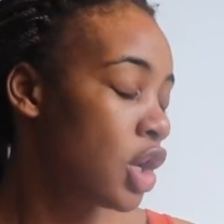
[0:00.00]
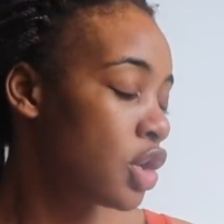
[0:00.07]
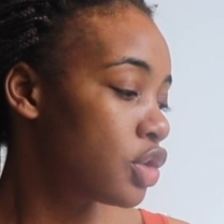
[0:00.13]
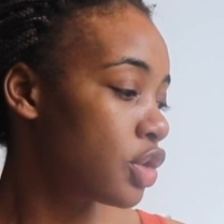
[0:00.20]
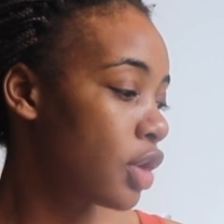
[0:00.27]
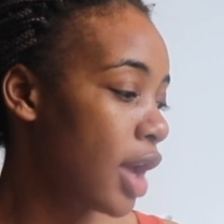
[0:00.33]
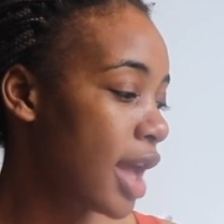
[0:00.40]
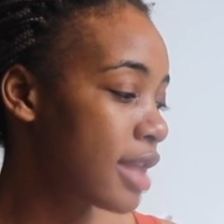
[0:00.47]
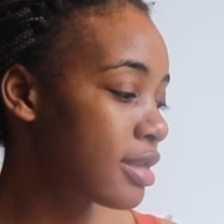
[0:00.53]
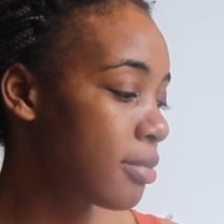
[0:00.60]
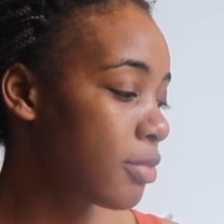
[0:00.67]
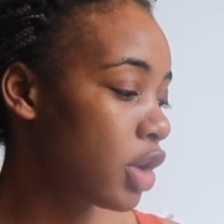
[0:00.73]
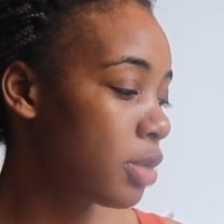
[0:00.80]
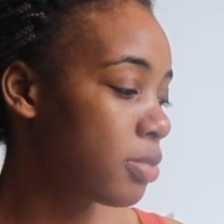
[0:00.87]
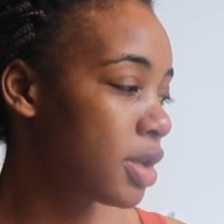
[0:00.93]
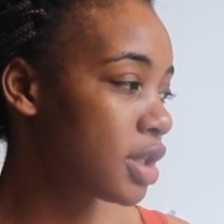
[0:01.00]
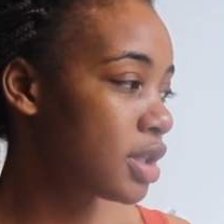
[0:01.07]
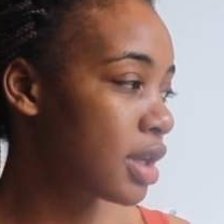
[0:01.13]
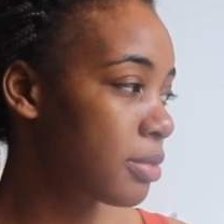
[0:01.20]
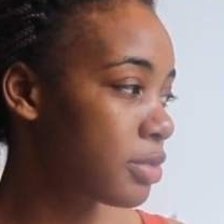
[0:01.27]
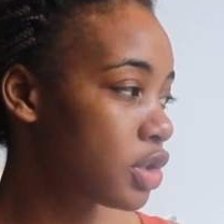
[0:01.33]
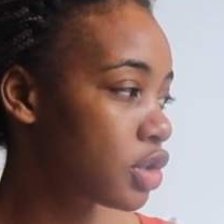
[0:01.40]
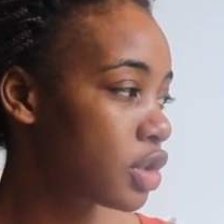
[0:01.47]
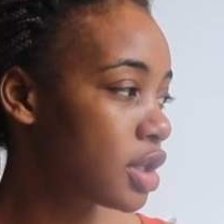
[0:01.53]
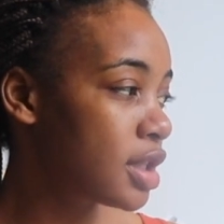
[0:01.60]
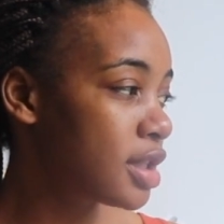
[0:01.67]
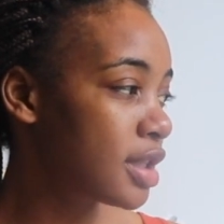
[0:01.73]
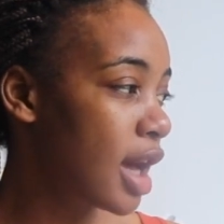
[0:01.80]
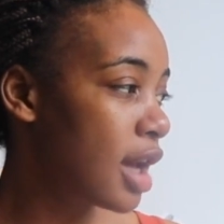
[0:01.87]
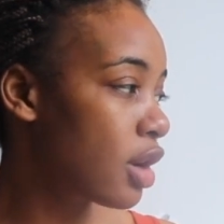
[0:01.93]
So at the moment, I'm just going to
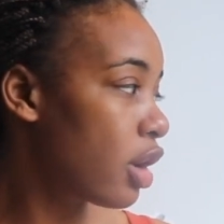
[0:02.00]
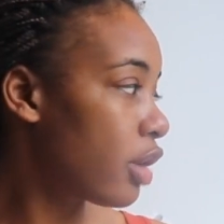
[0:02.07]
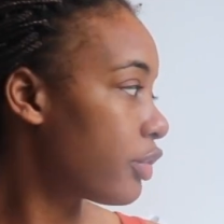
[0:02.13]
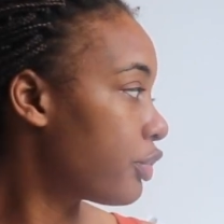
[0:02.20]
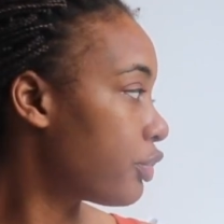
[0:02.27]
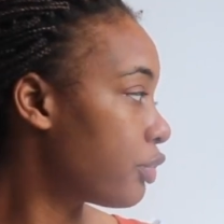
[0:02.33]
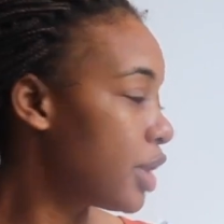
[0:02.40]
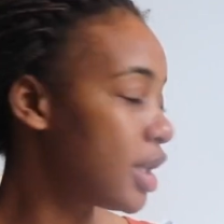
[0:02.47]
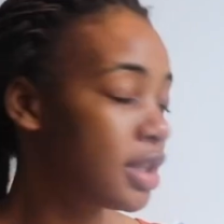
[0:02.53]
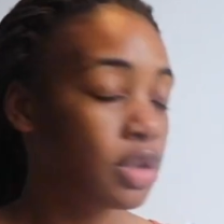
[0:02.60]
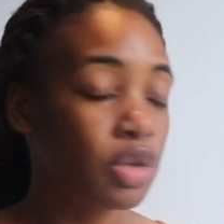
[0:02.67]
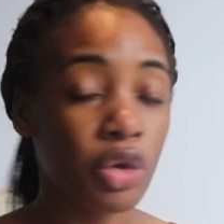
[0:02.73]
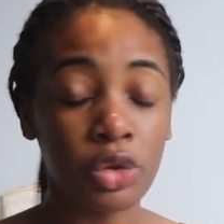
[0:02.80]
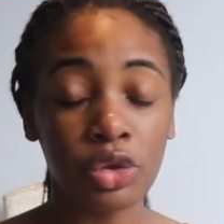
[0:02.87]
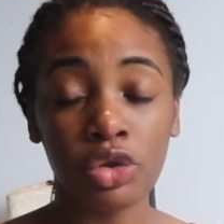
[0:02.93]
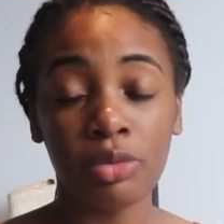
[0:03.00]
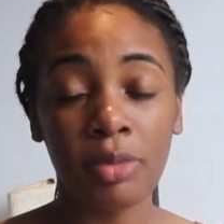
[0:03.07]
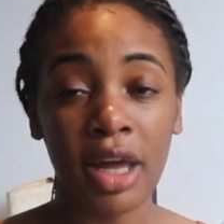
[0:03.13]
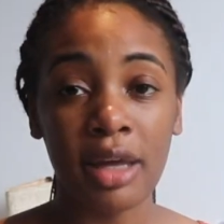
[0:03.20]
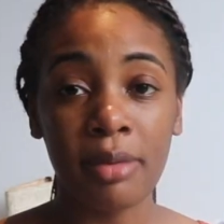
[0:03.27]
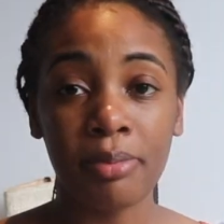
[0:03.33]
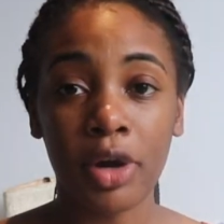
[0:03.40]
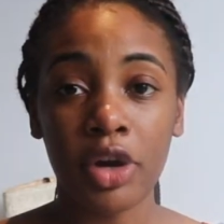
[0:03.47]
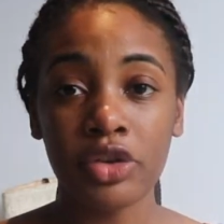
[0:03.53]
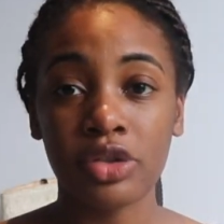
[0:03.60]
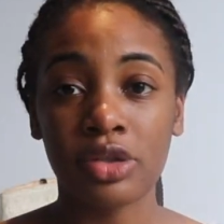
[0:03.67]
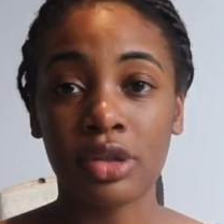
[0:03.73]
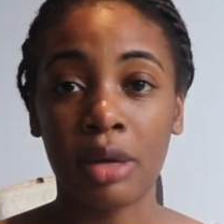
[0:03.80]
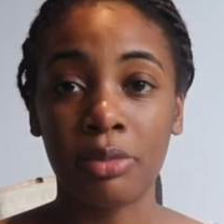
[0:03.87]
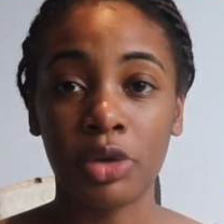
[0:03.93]
start off with going through my inbox.
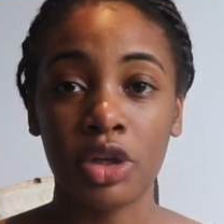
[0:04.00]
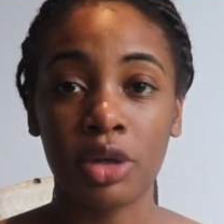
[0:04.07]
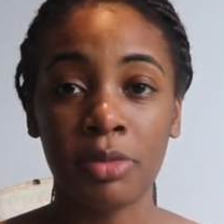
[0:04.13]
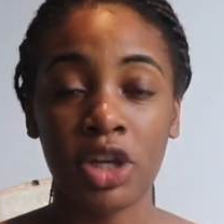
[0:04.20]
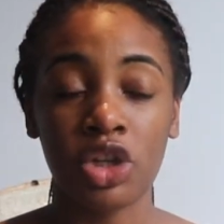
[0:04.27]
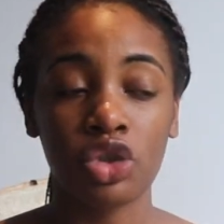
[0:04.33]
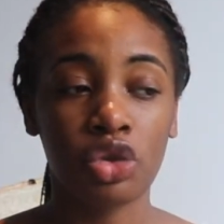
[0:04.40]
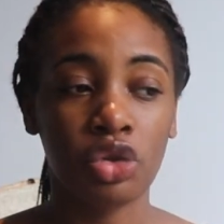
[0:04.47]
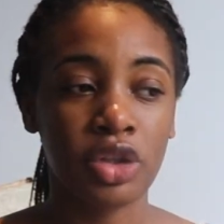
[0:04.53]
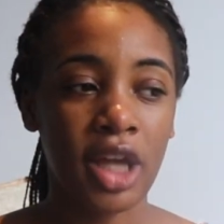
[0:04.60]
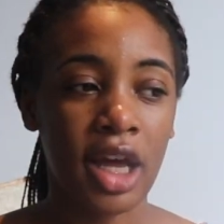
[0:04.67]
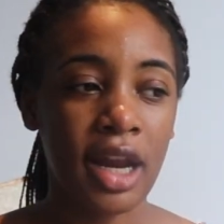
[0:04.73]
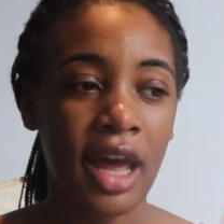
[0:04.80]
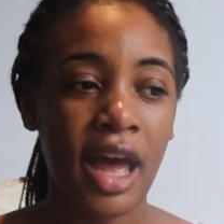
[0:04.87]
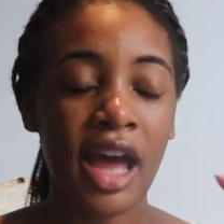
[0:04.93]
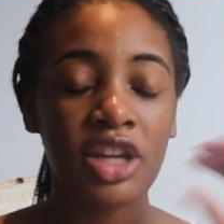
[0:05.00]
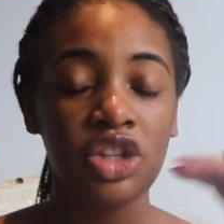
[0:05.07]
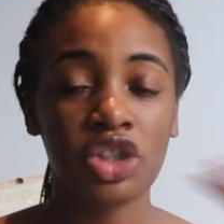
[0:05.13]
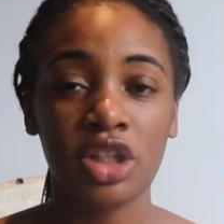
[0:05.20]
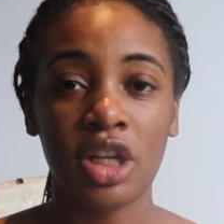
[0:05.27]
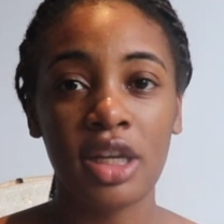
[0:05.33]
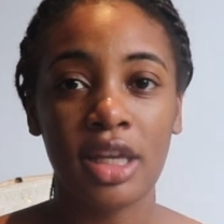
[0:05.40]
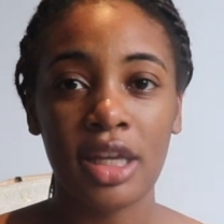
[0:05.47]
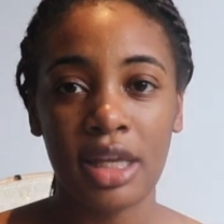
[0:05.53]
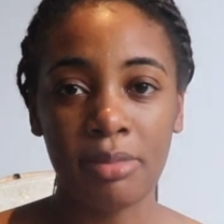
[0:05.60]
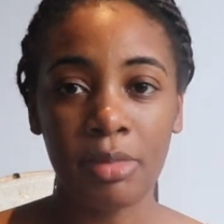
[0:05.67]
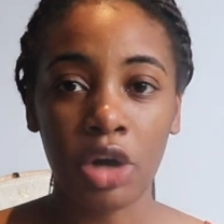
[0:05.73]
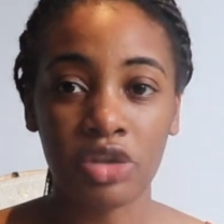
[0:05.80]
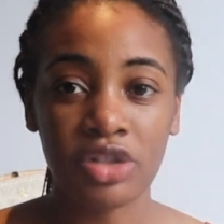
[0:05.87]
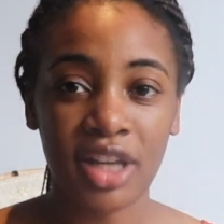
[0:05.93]
So I'm going to make sure that I action any
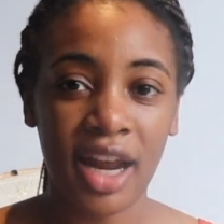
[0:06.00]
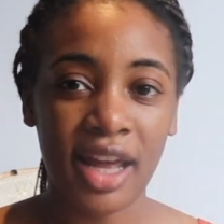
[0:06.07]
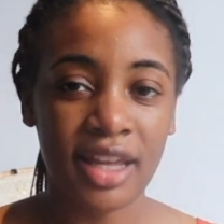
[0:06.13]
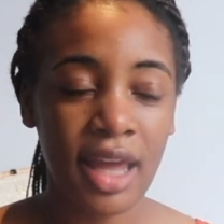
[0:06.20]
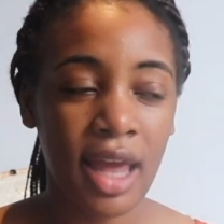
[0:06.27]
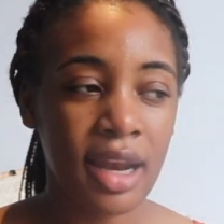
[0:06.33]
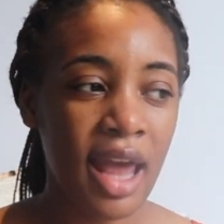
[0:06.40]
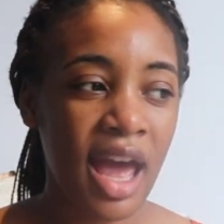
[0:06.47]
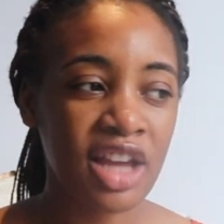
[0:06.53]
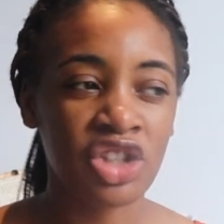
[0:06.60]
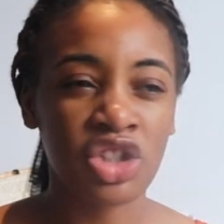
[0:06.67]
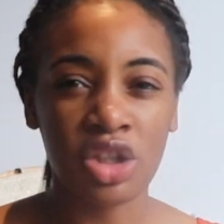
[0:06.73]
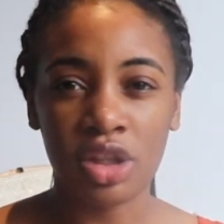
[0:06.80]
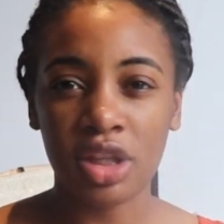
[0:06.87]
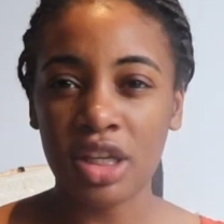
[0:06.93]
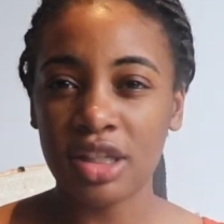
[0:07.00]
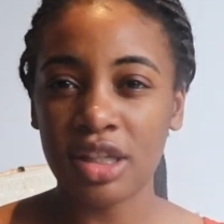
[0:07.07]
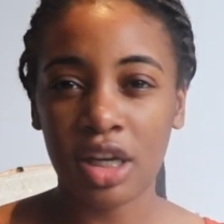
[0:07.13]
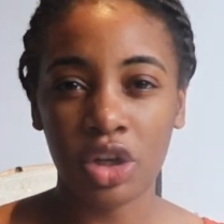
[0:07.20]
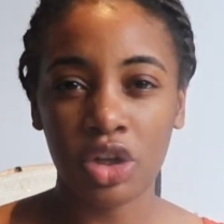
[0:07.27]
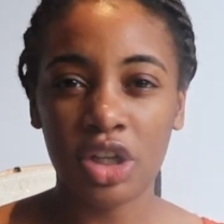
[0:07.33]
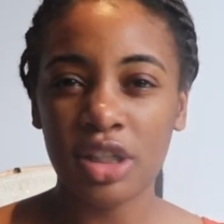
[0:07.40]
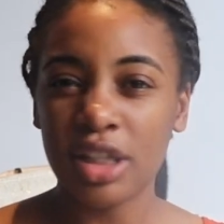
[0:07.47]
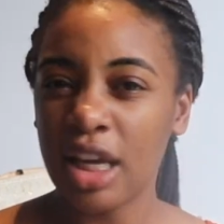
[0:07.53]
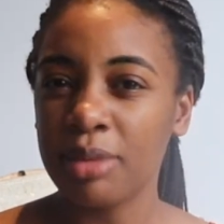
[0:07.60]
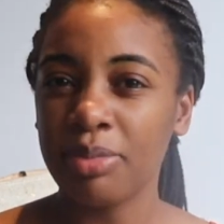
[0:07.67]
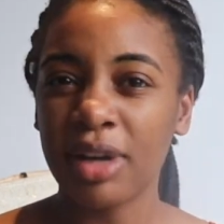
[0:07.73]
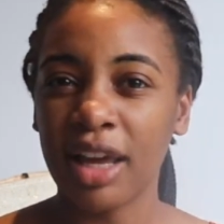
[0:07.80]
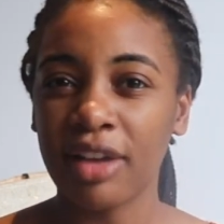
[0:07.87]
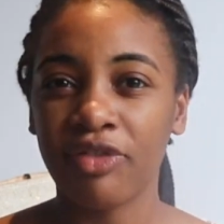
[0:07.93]
emails that I can action, things that are going to
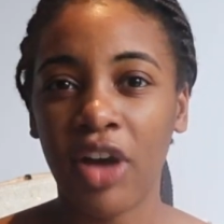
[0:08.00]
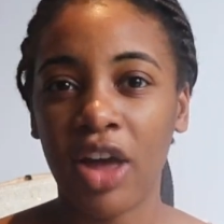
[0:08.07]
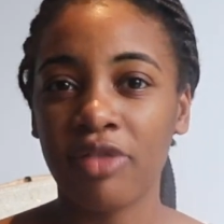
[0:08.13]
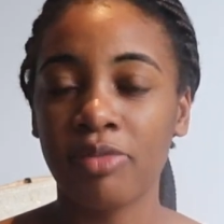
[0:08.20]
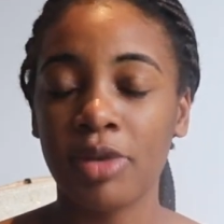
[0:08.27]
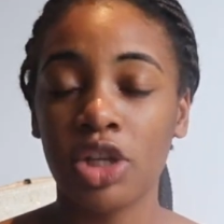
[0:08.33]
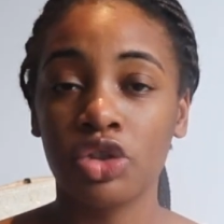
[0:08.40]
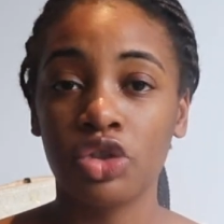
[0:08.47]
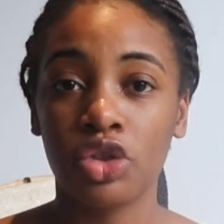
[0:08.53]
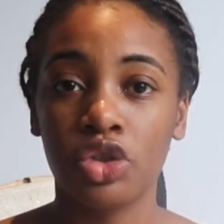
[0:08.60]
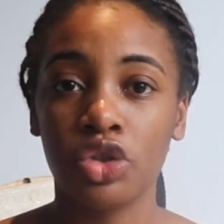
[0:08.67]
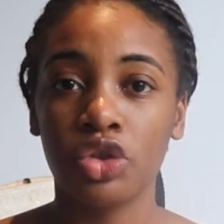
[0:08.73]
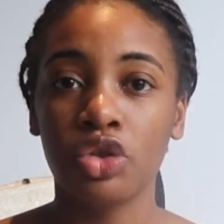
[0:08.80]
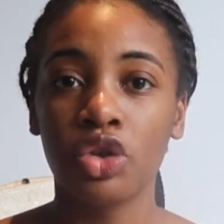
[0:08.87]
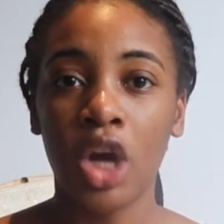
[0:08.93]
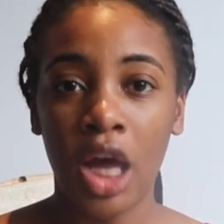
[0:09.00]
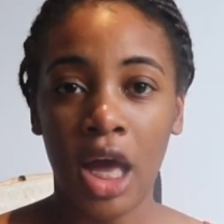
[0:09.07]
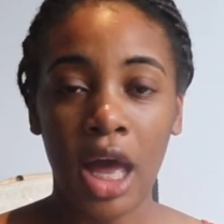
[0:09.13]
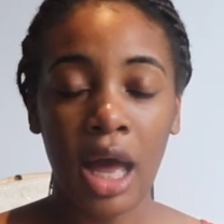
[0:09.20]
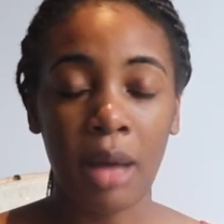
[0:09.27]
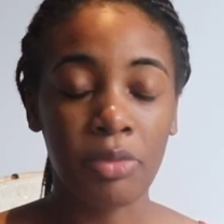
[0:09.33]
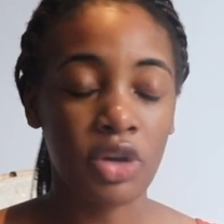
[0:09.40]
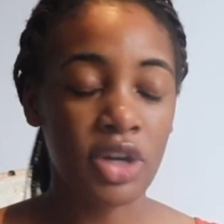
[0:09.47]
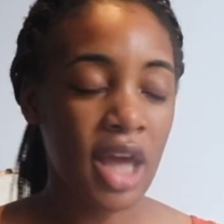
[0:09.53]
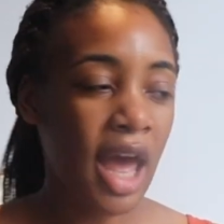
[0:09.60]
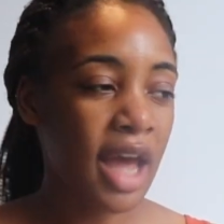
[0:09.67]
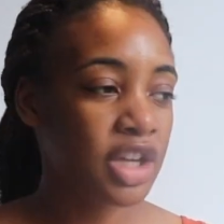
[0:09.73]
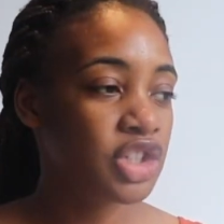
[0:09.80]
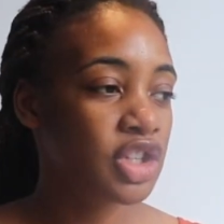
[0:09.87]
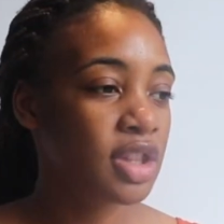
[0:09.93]
take me like 5 minutes to do. I'm going to
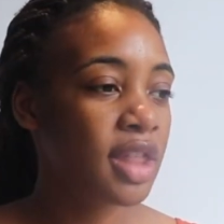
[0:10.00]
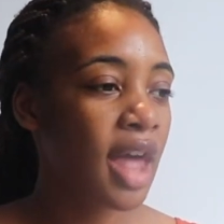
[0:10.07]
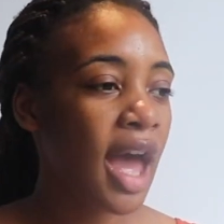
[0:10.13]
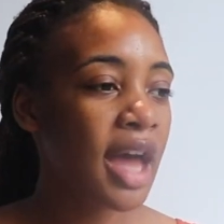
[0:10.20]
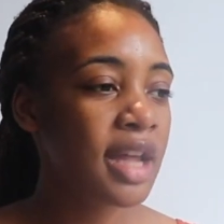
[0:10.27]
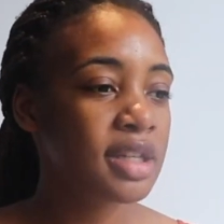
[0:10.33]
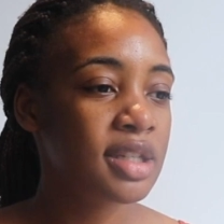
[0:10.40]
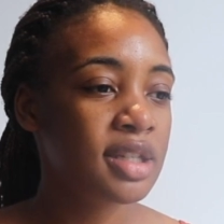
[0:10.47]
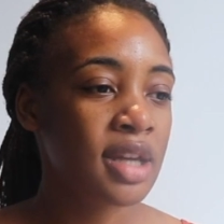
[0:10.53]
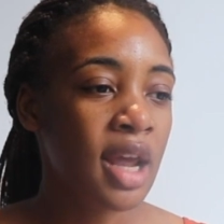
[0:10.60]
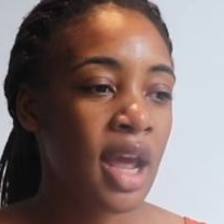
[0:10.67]
action that.